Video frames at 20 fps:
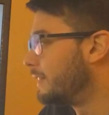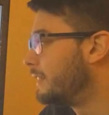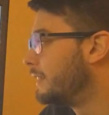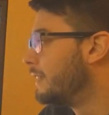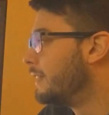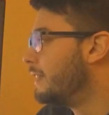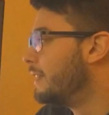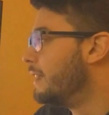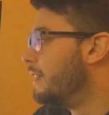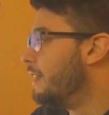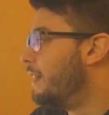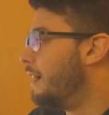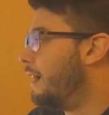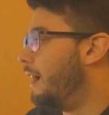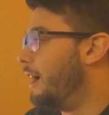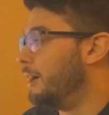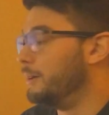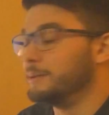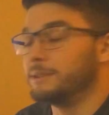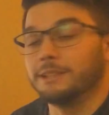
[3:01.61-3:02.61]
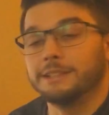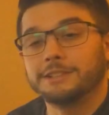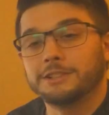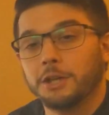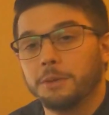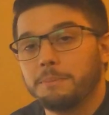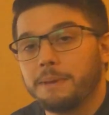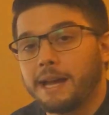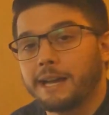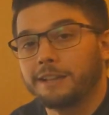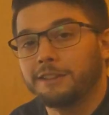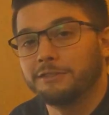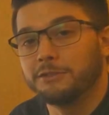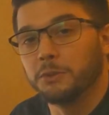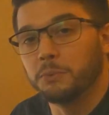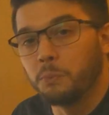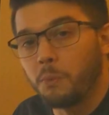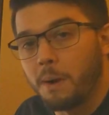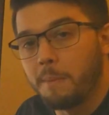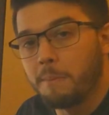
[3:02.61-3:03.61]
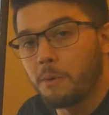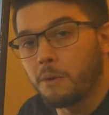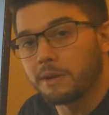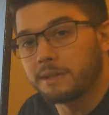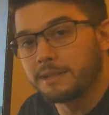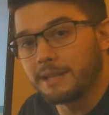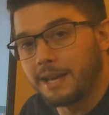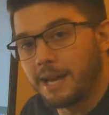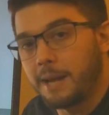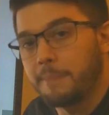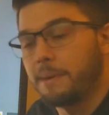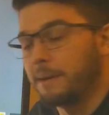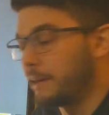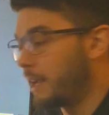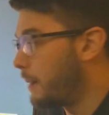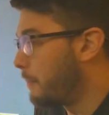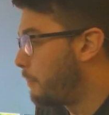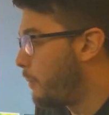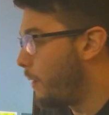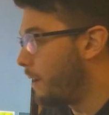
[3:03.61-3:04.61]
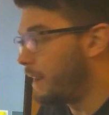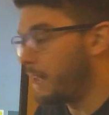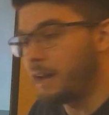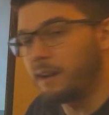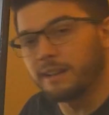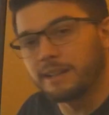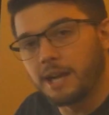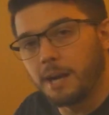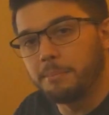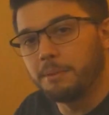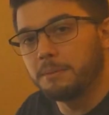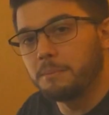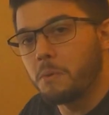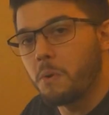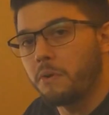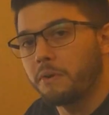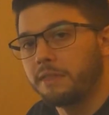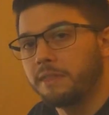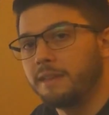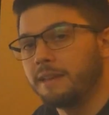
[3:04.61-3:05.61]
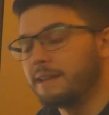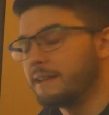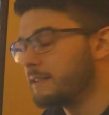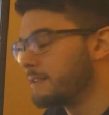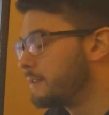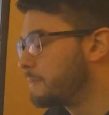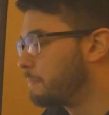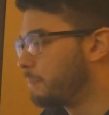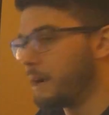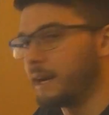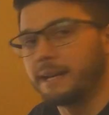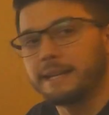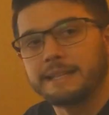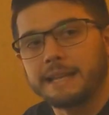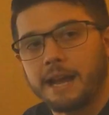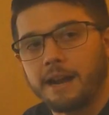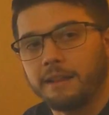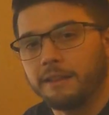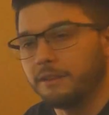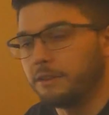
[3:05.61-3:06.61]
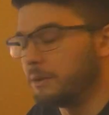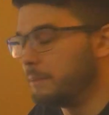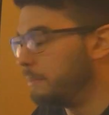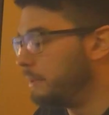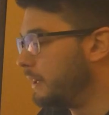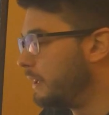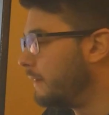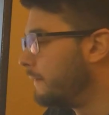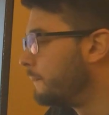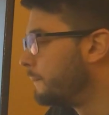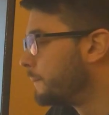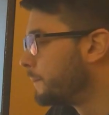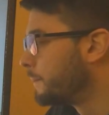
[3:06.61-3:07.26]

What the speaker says: it. So let's go back through one more time. I'm going to point out a couple more things, break it down a little bit.